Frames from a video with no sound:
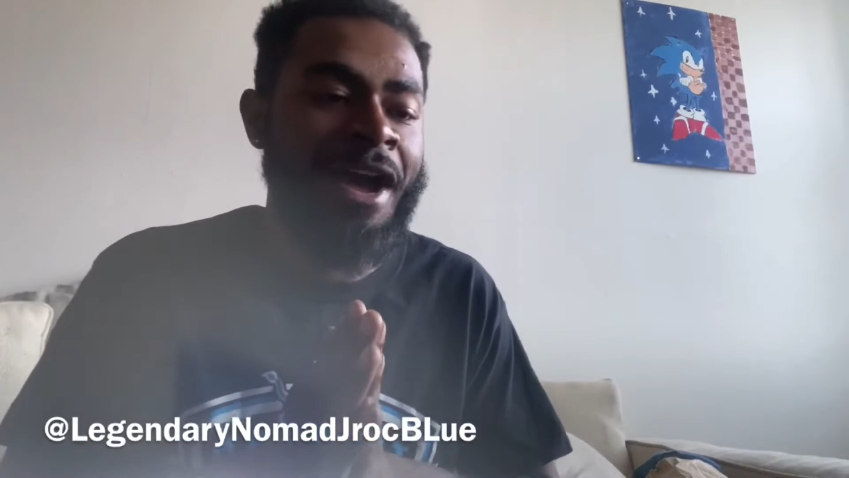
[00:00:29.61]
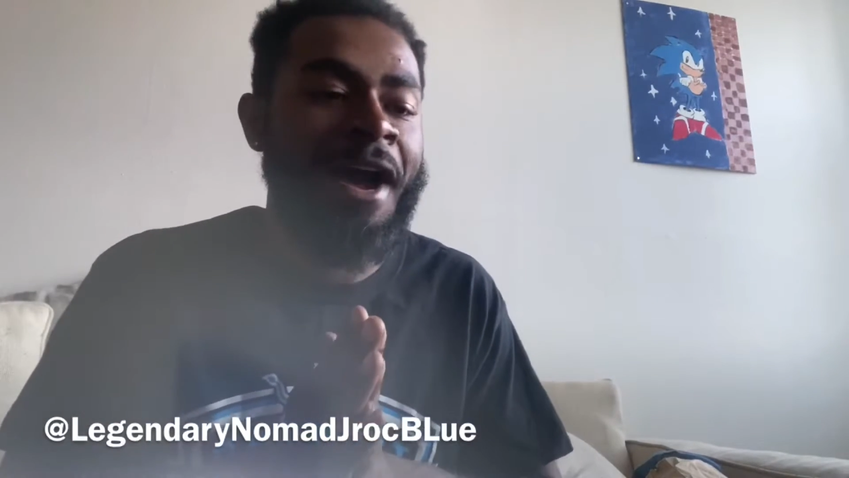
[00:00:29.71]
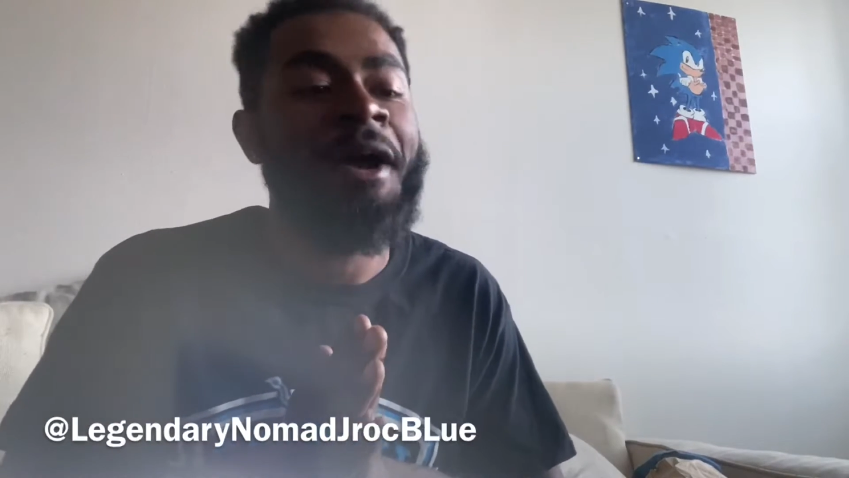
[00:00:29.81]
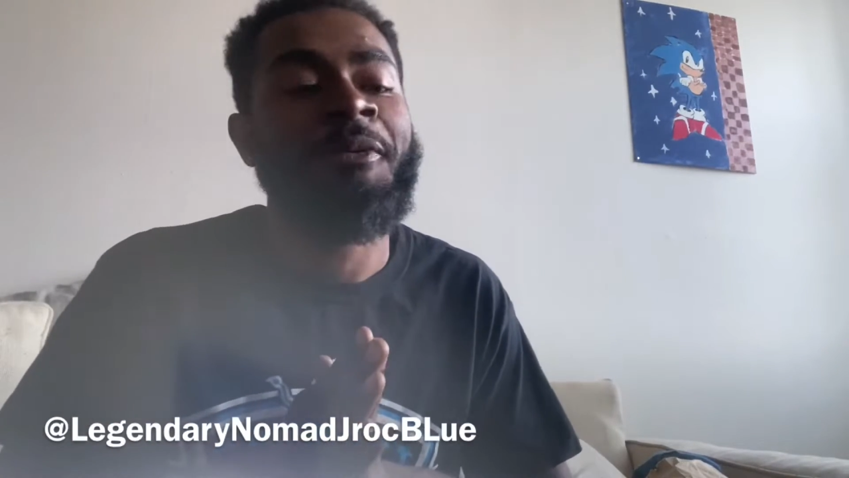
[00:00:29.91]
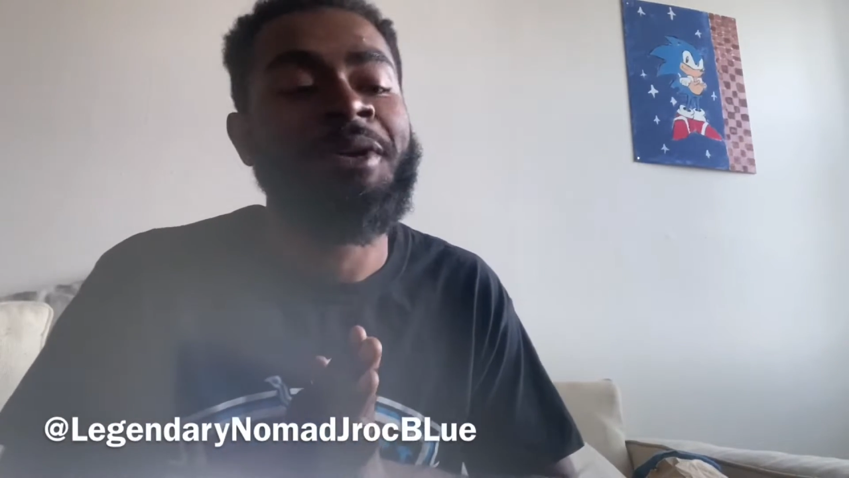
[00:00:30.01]

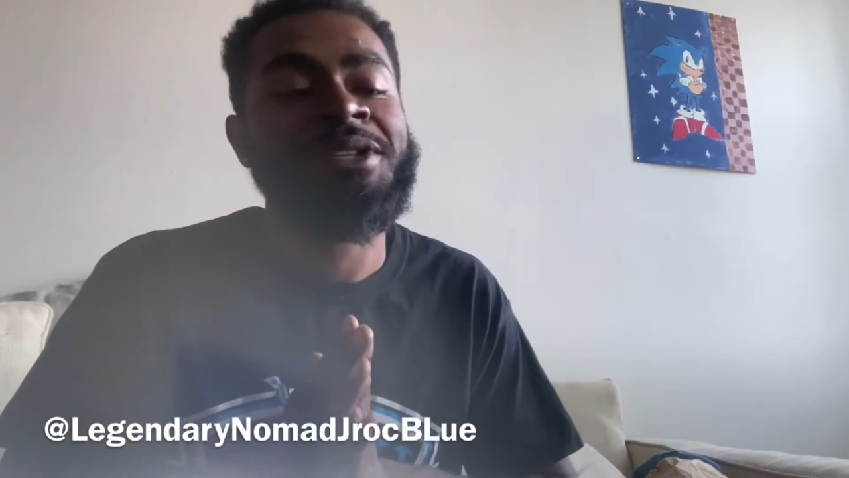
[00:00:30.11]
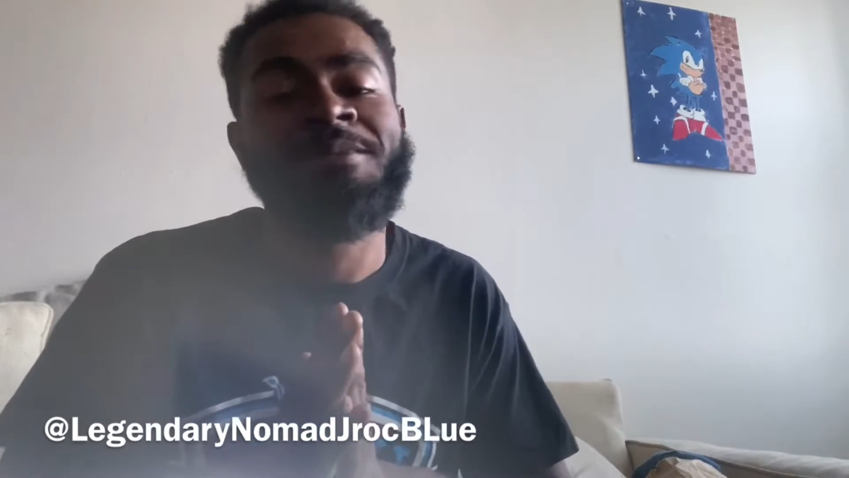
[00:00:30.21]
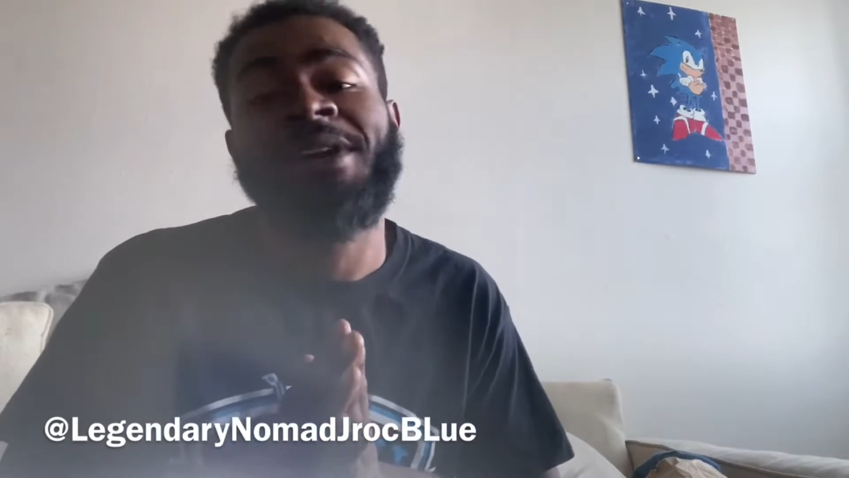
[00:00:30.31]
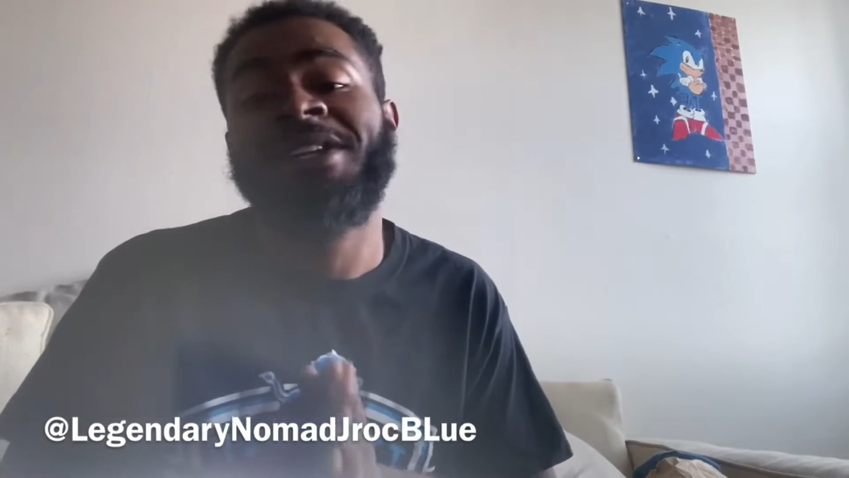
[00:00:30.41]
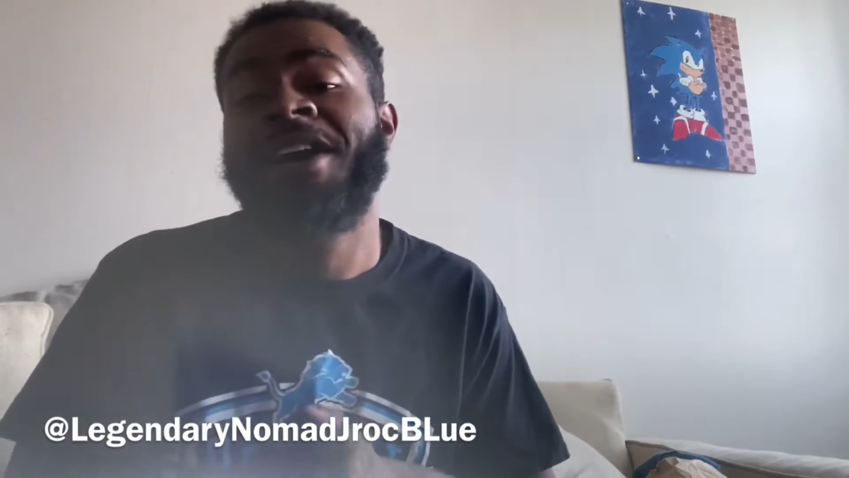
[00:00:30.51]
I went to
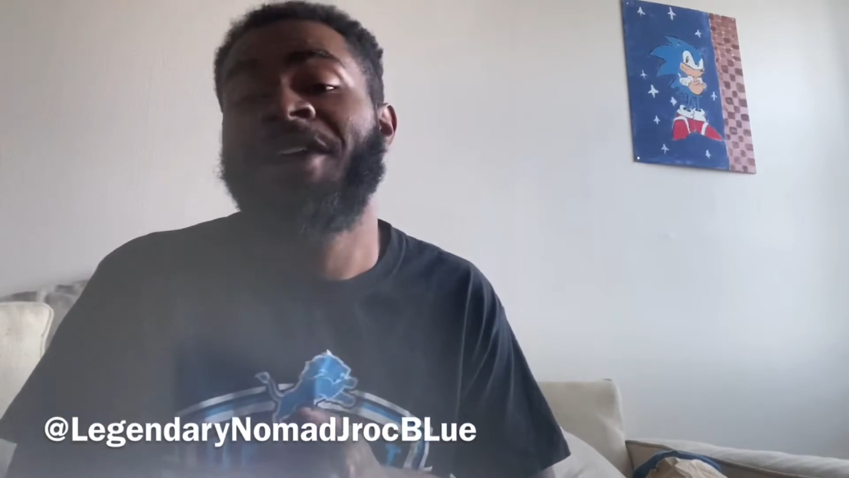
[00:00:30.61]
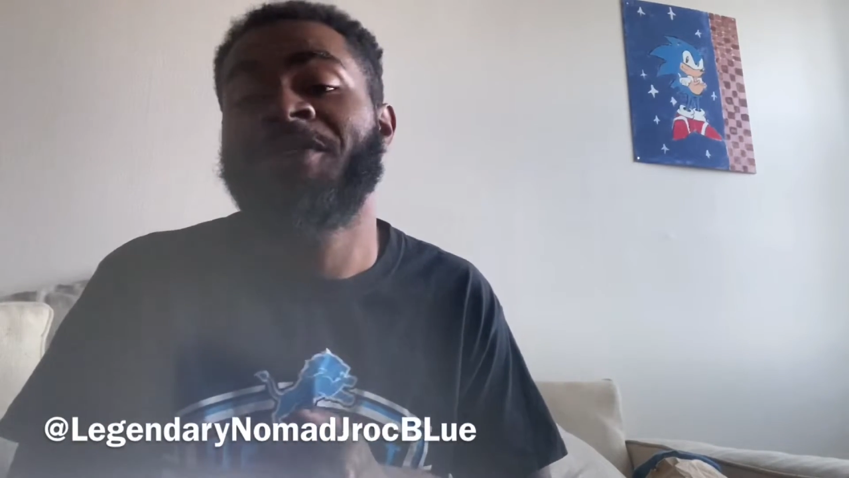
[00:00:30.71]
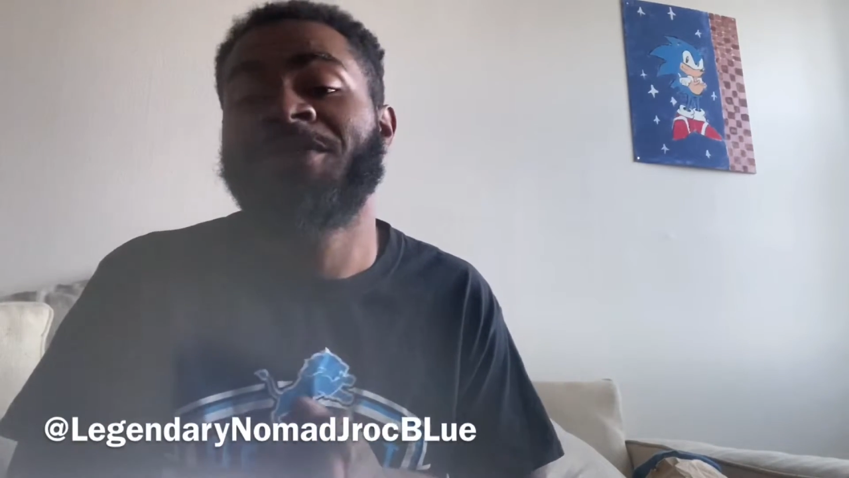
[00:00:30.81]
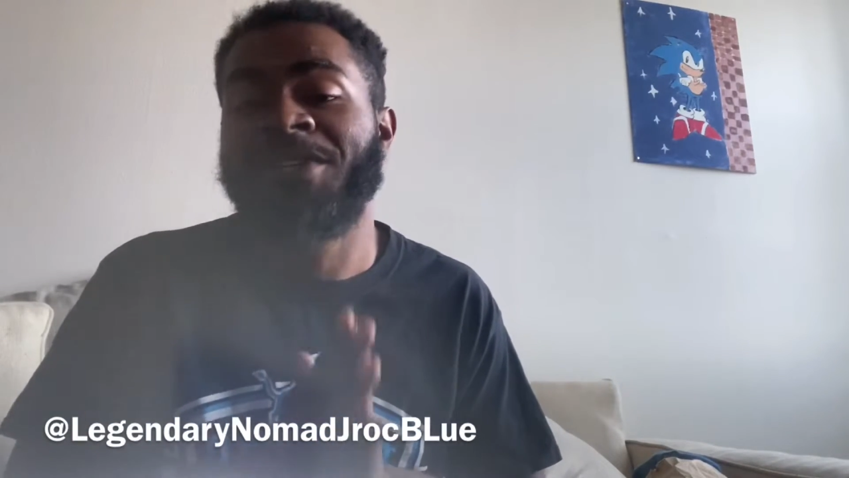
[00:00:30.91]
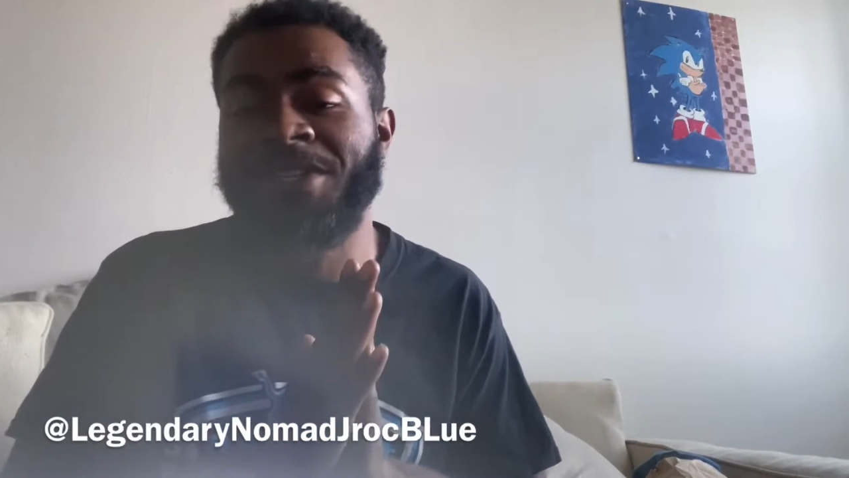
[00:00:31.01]

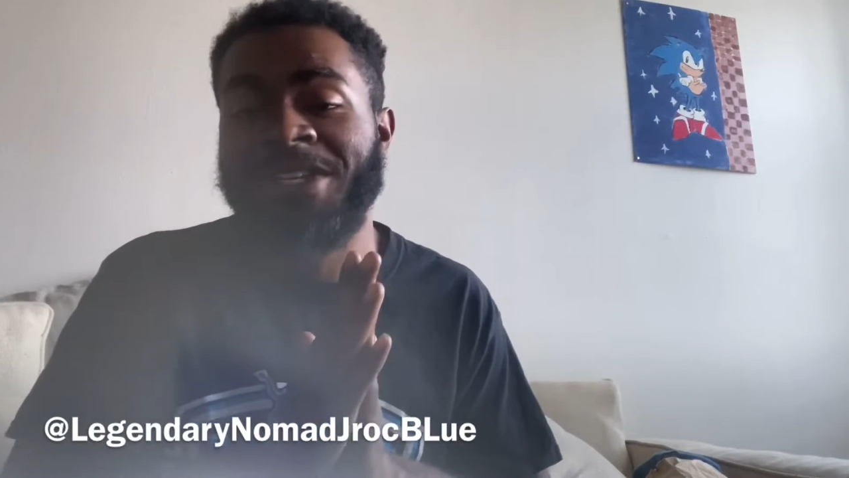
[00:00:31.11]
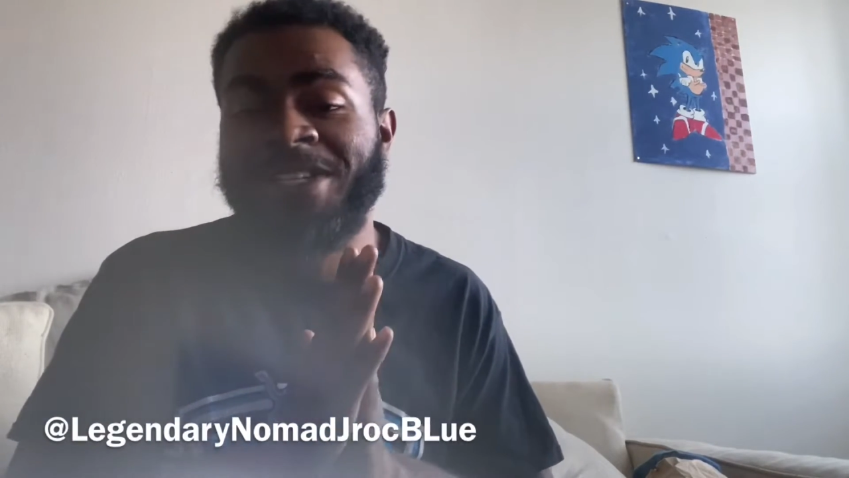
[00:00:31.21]
McDonald's because I